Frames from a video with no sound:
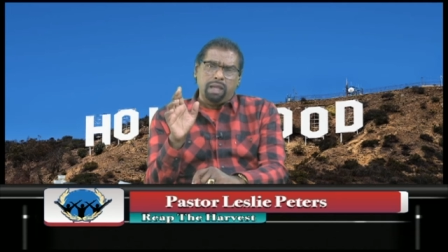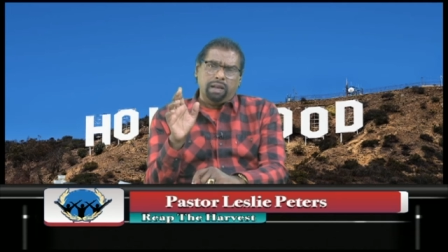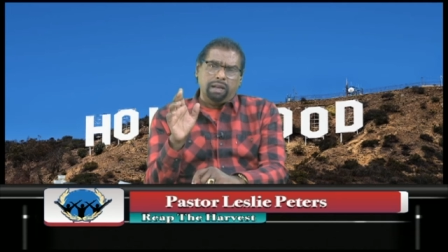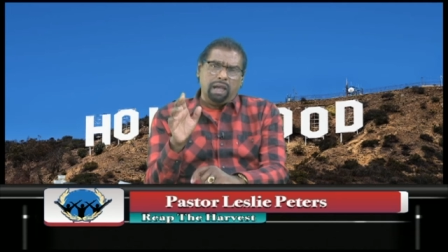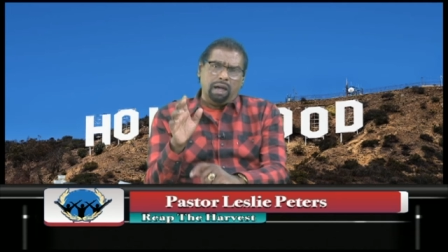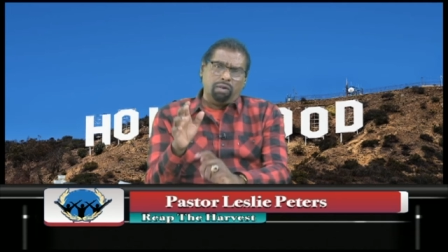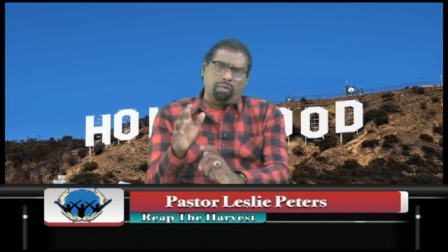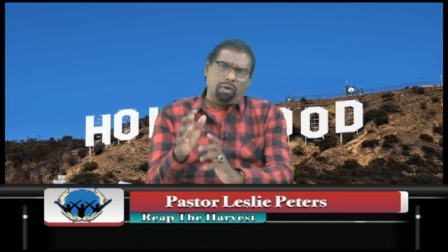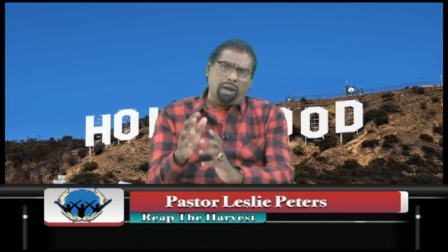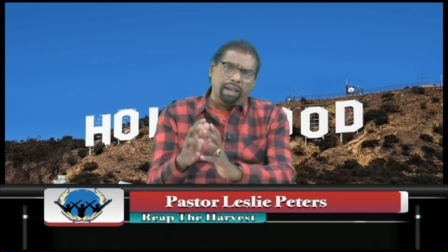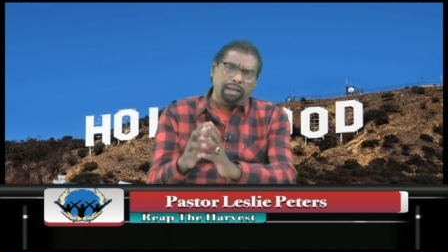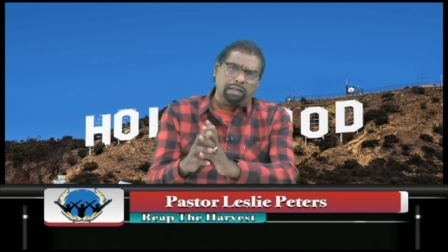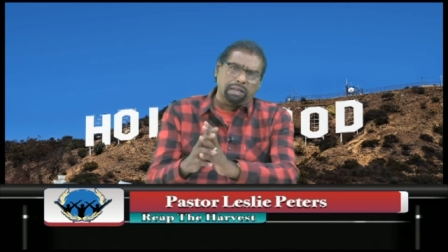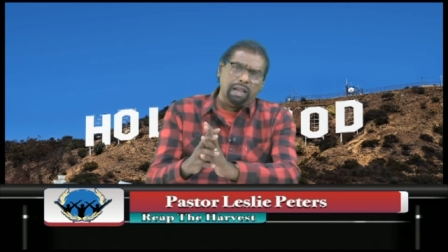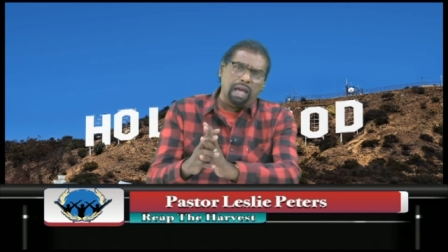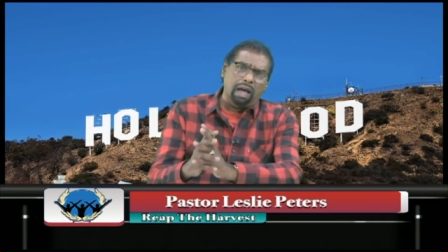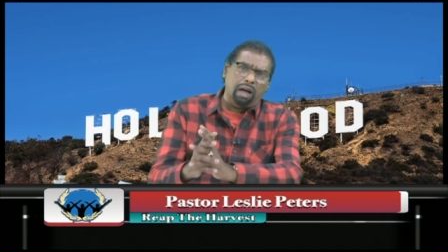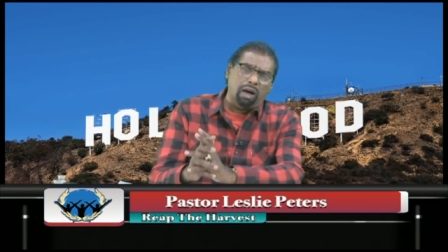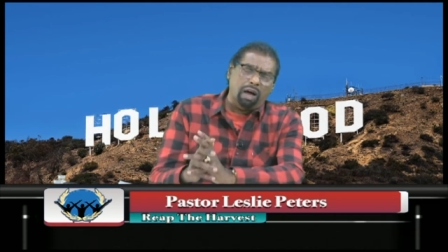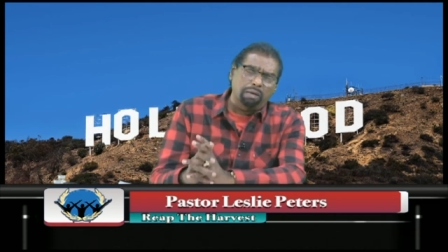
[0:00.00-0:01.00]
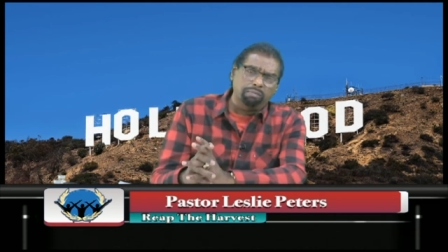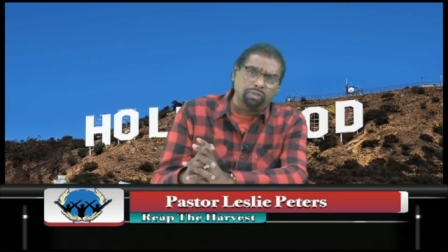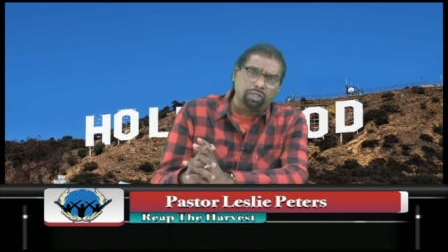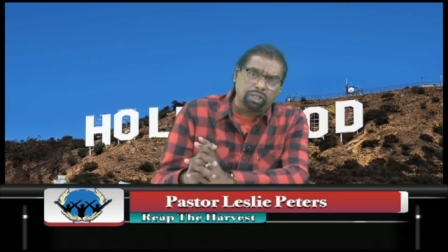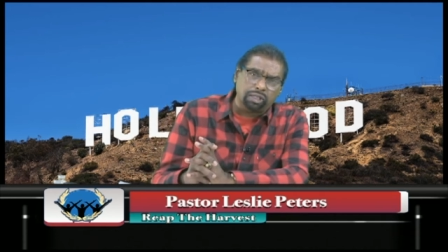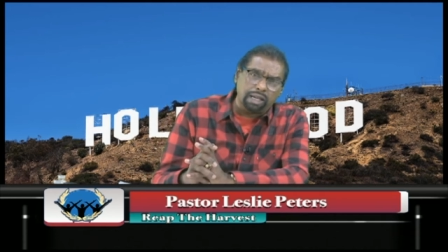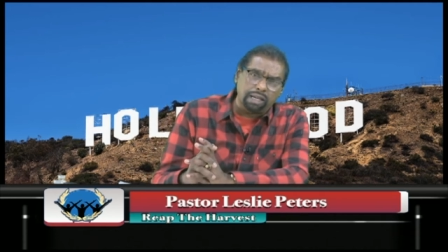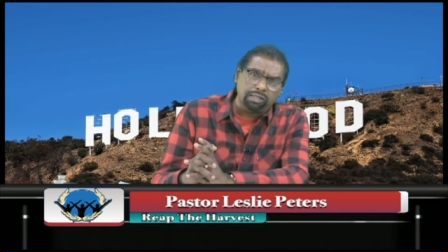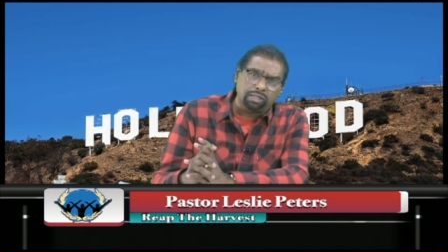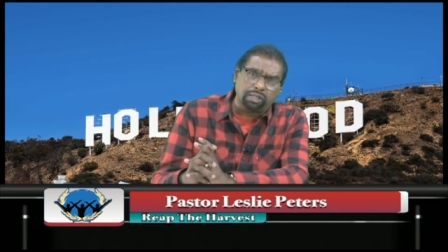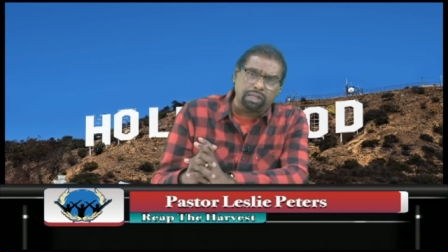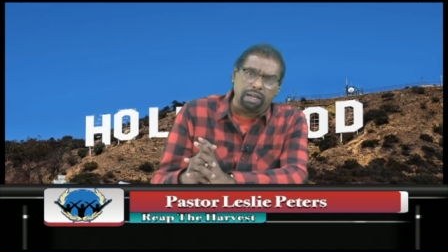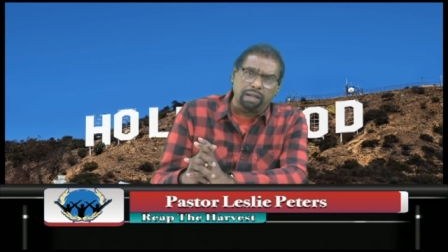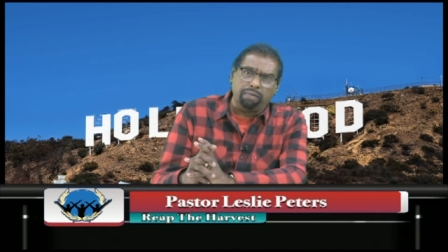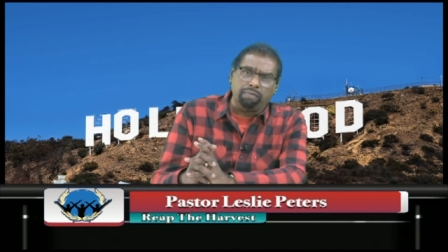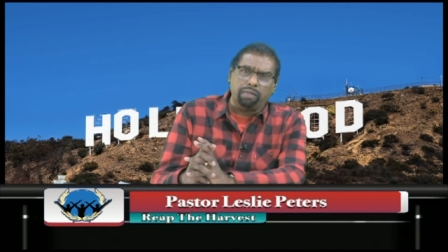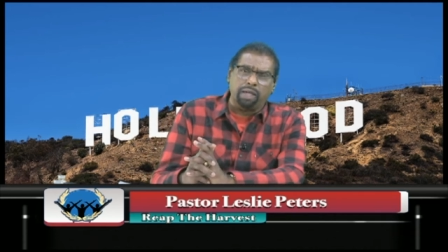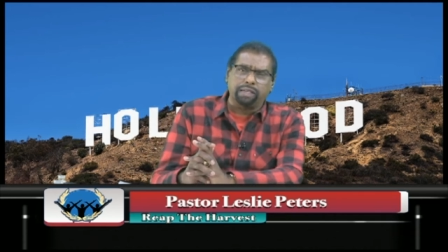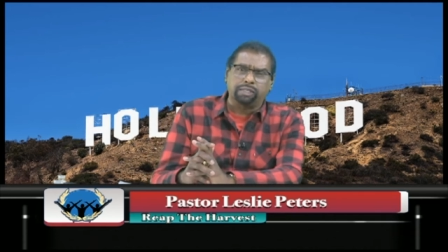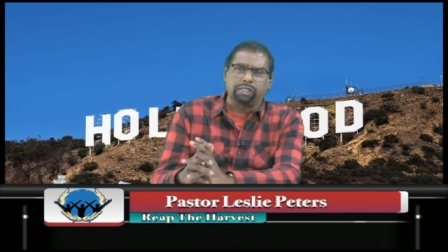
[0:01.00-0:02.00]
Now right now I'm
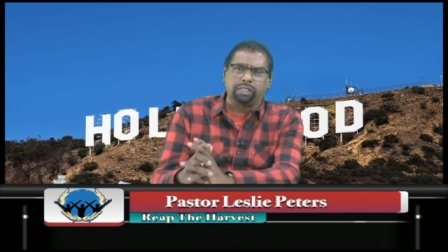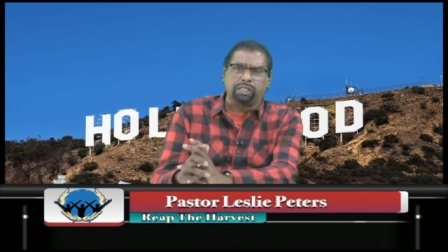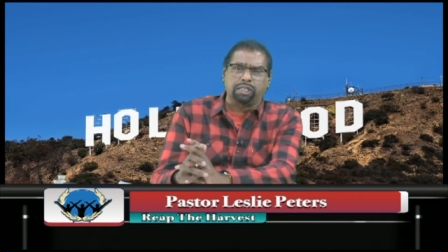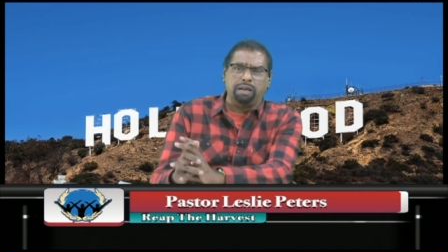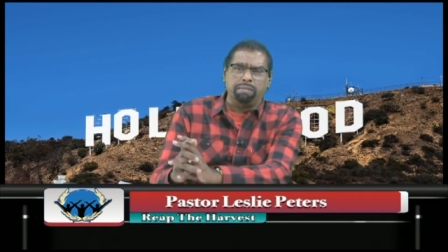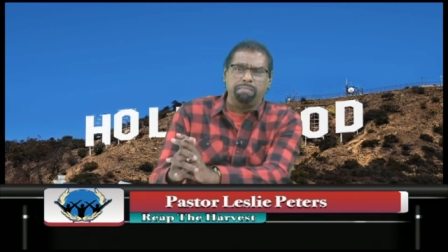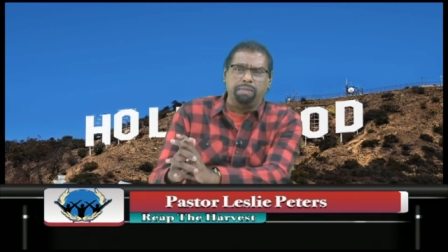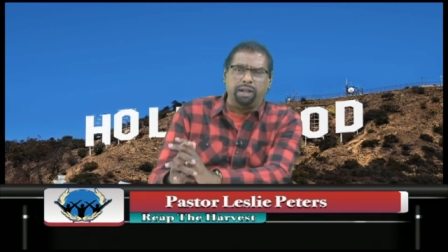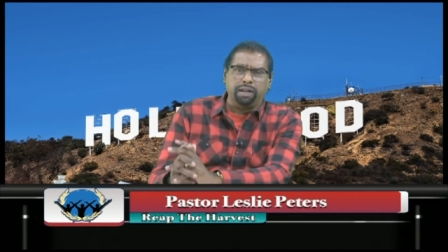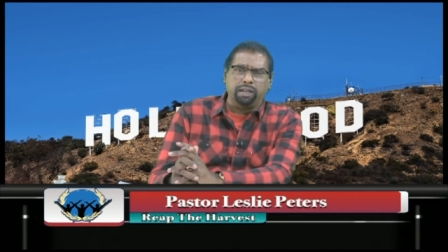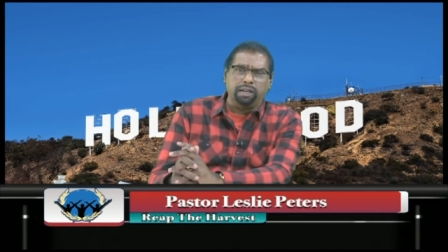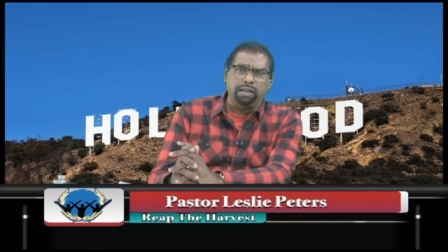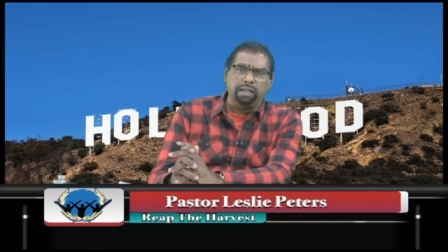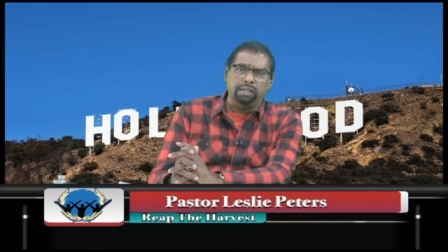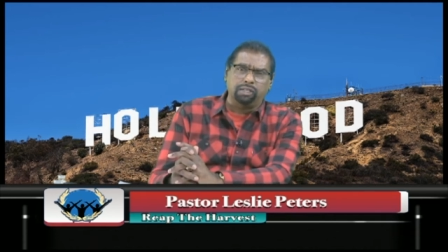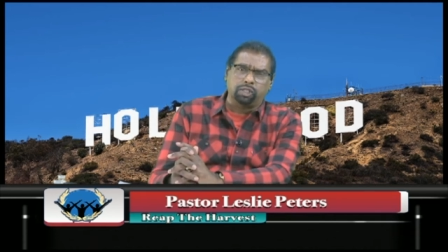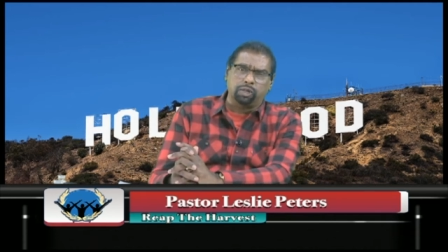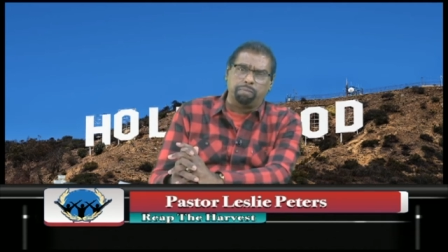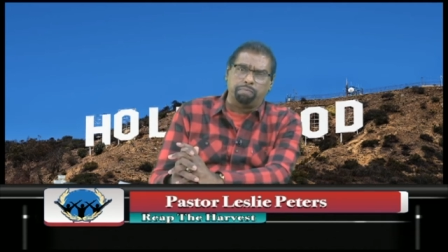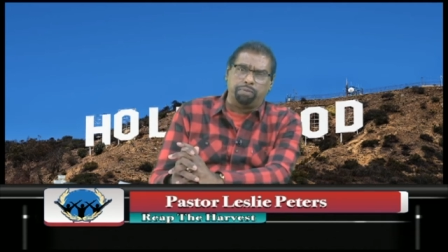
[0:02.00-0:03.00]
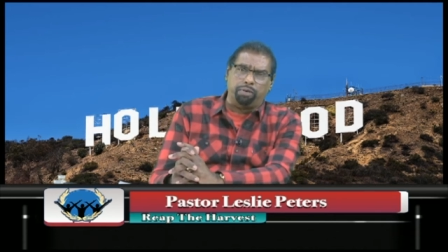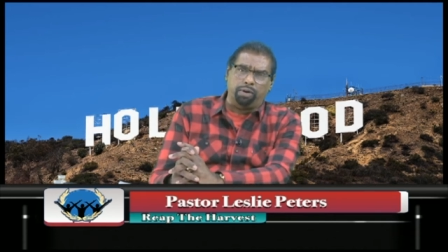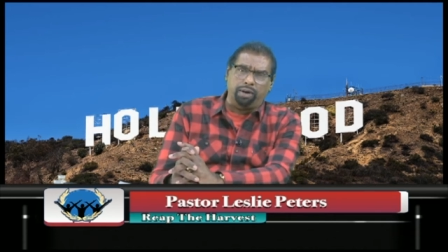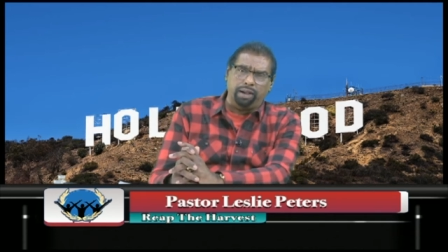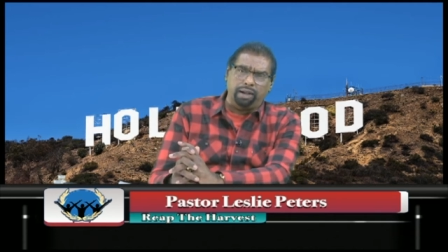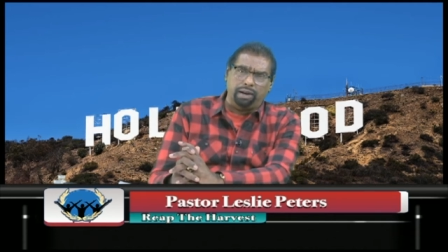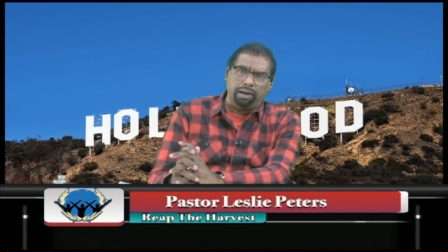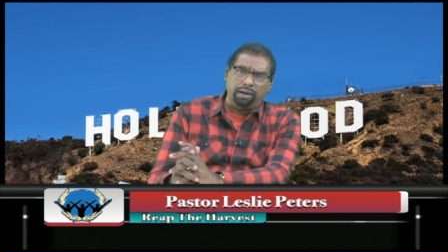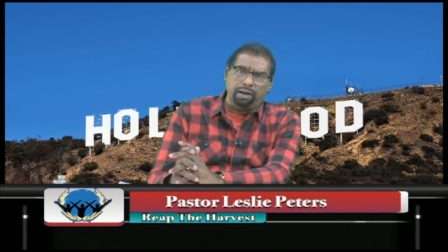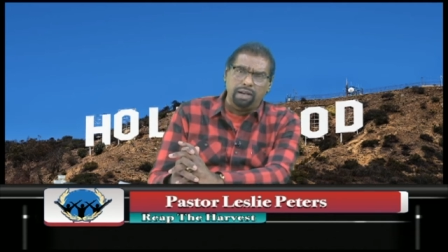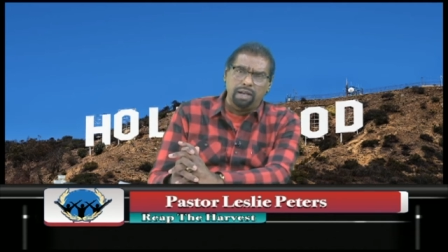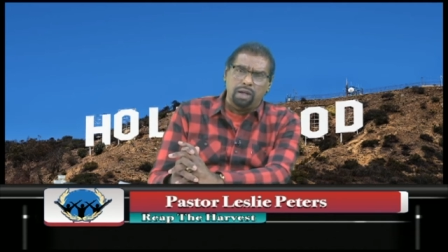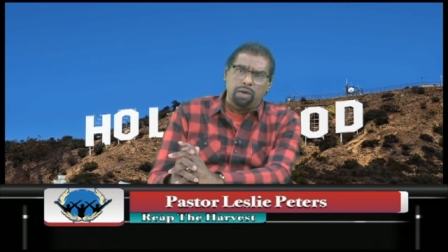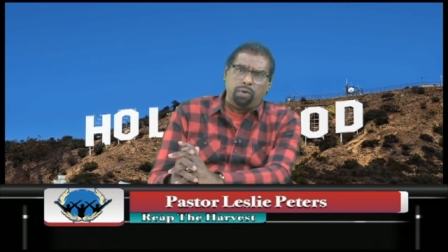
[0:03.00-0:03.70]
sensing that somebody needs a prayer